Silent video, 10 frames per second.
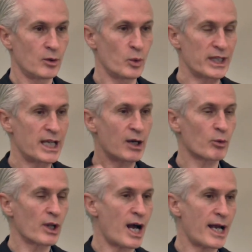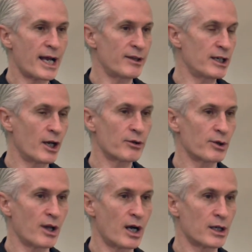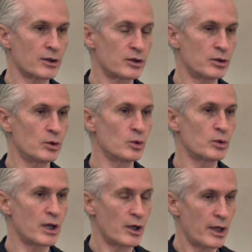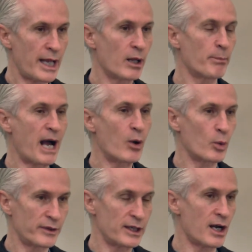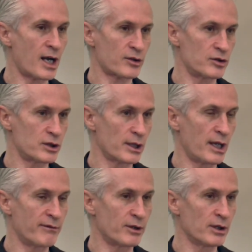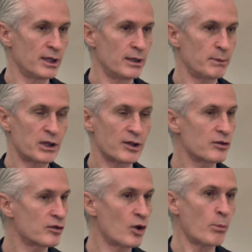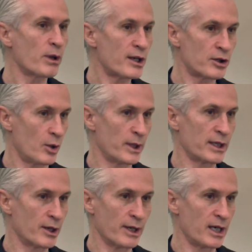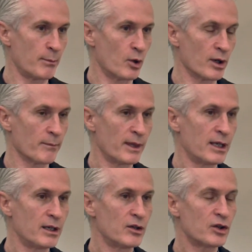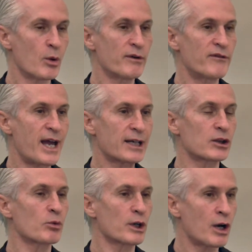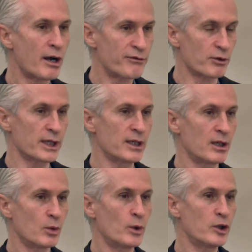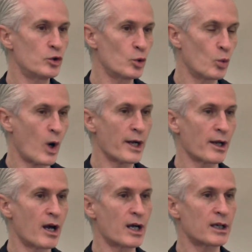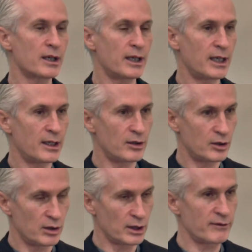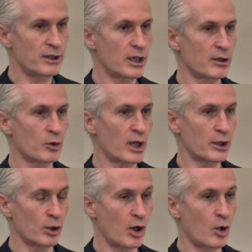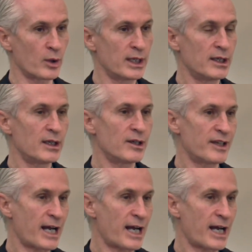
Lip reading: we can't rely on the other lung to help out with the oxygen level because there's no blood going there anymore. So in fact, the recovery when you do one lung and leave the other lung alone is